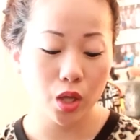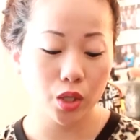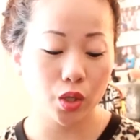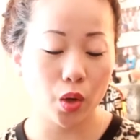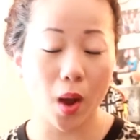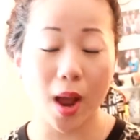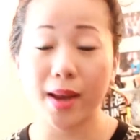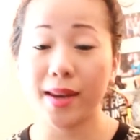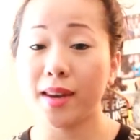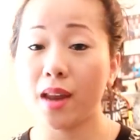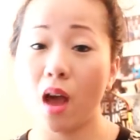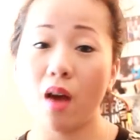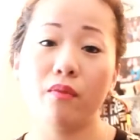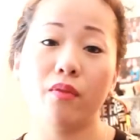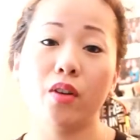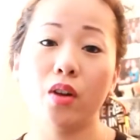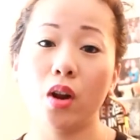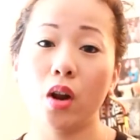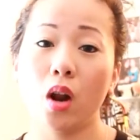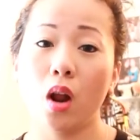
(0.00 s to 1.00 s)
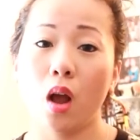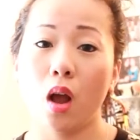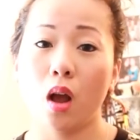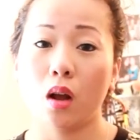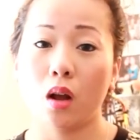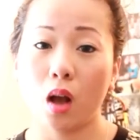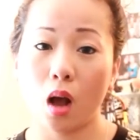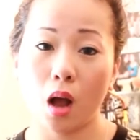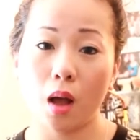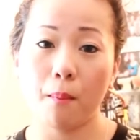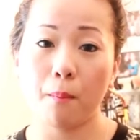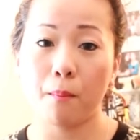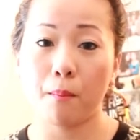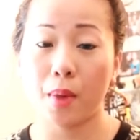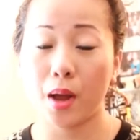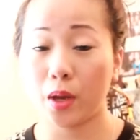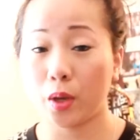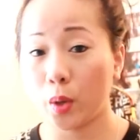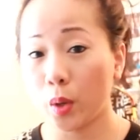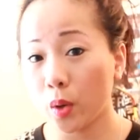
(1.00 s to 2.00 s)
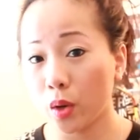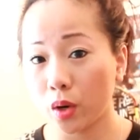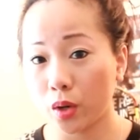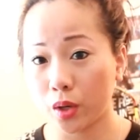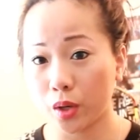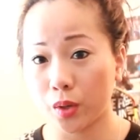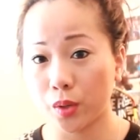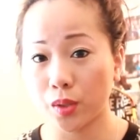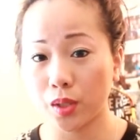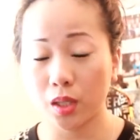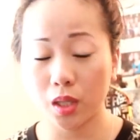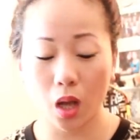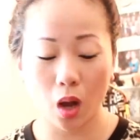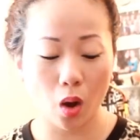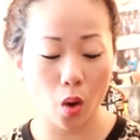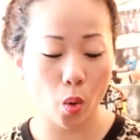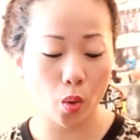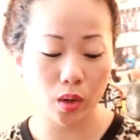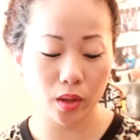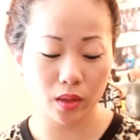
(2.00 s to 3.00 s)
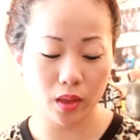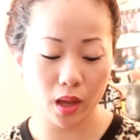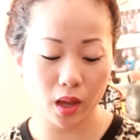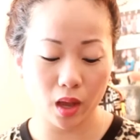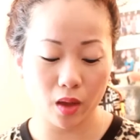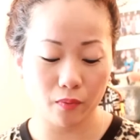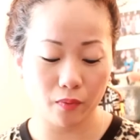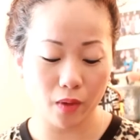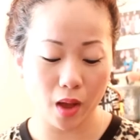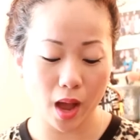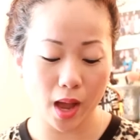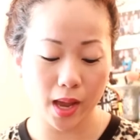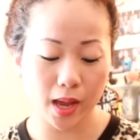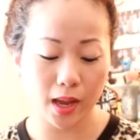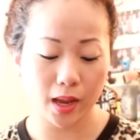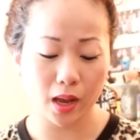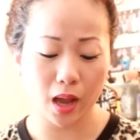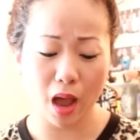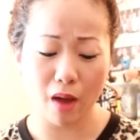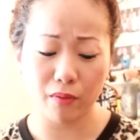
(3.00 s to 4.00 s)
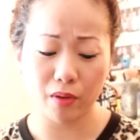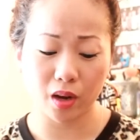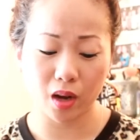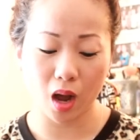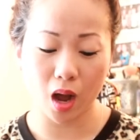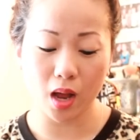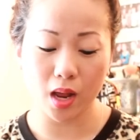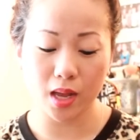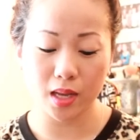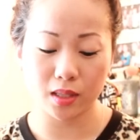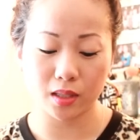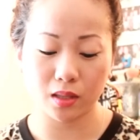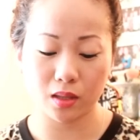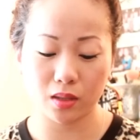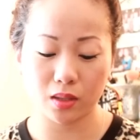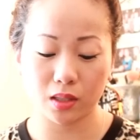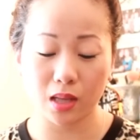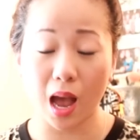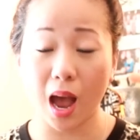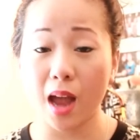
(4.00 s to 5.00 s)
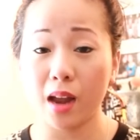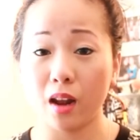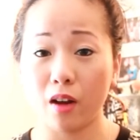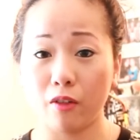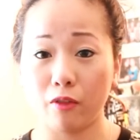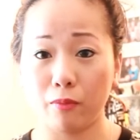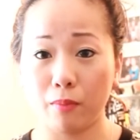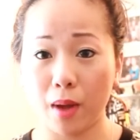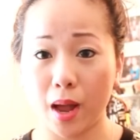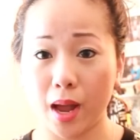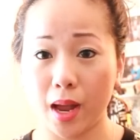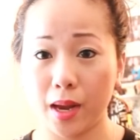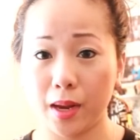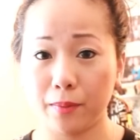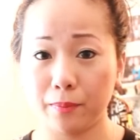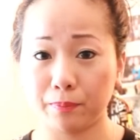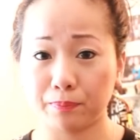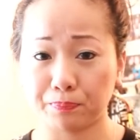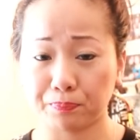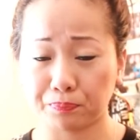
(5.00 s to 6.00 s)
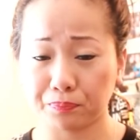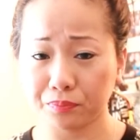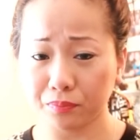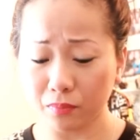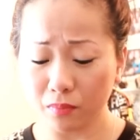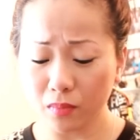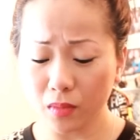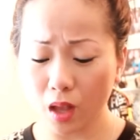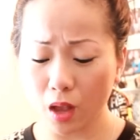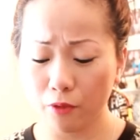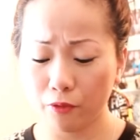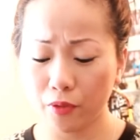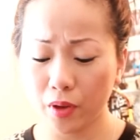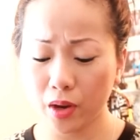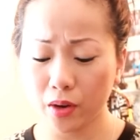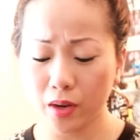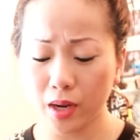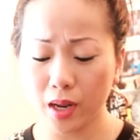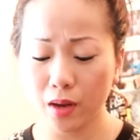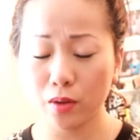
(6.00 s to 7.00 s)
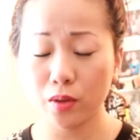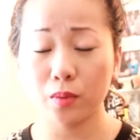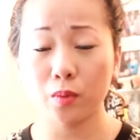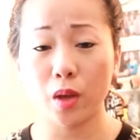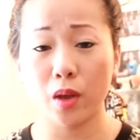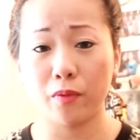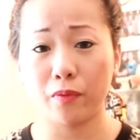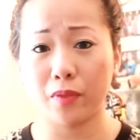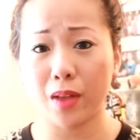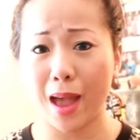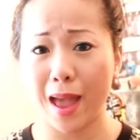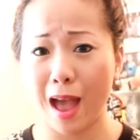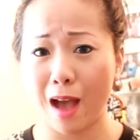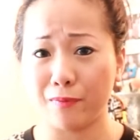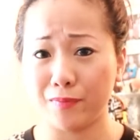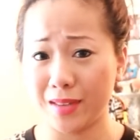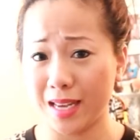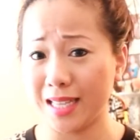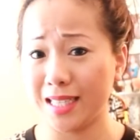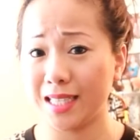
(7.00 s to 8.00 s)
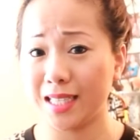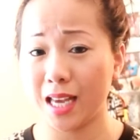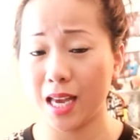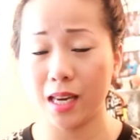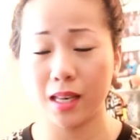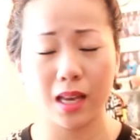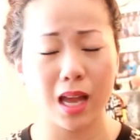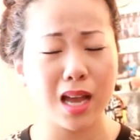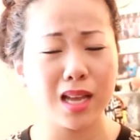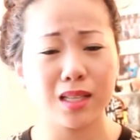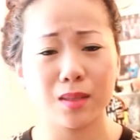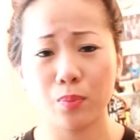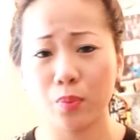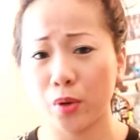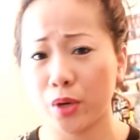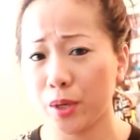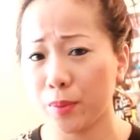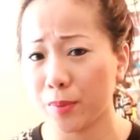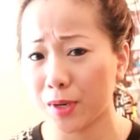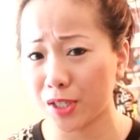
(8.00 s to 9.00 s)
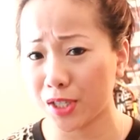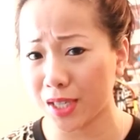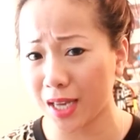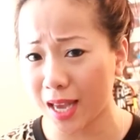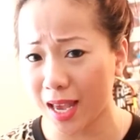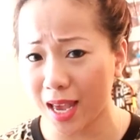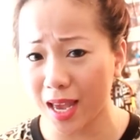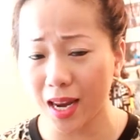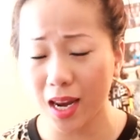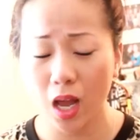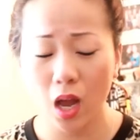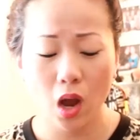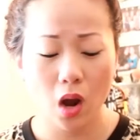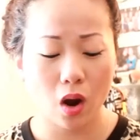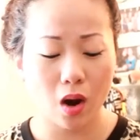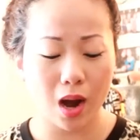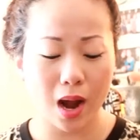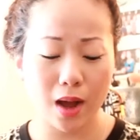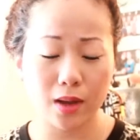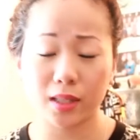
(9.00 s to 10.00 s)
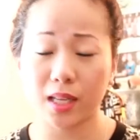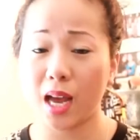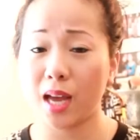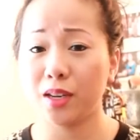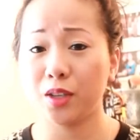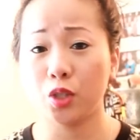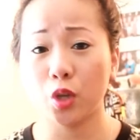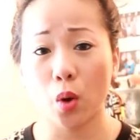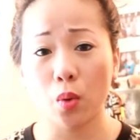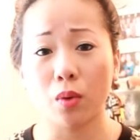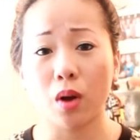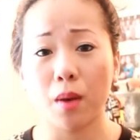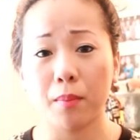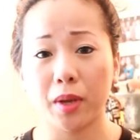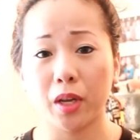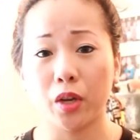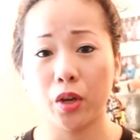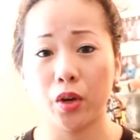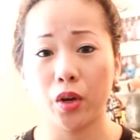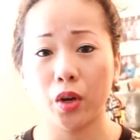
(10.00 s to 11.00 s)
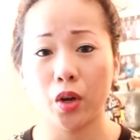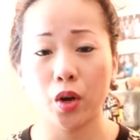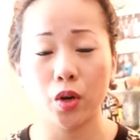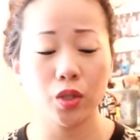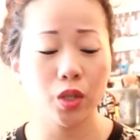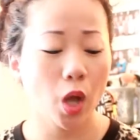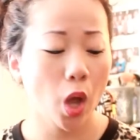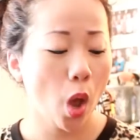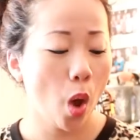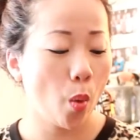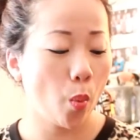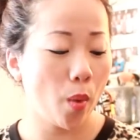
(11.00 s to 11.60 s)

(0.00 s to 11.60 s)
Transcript: So I never cut my cuticles. The only thing if I ever cut is the side of my fingernails if I have dead skin. That's pretty much it, or else I don't cut my cuticles.